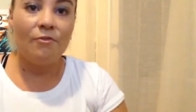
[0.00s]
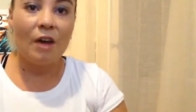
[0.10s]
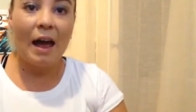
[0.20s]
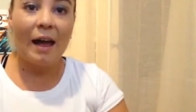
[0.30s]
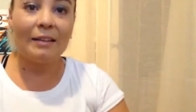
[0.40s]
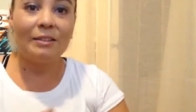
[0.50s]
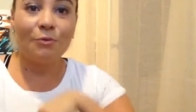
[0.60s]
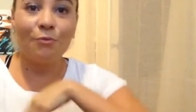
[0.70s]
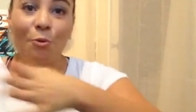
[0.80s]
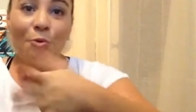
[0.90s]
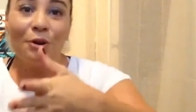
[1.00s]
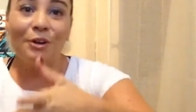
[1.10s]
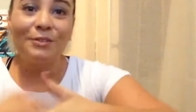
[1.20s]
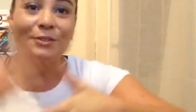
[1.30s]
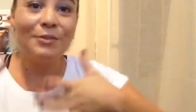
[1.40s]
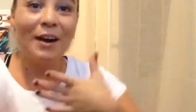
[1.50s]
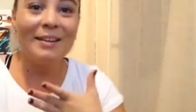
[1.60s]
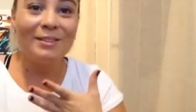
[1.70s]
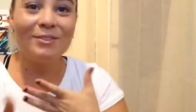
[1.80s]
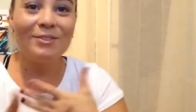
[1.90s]
Fast forward to
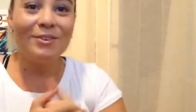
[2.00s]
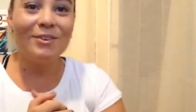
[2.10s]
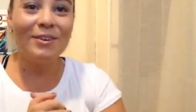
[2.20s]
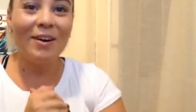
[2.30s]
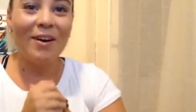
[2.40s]
high school.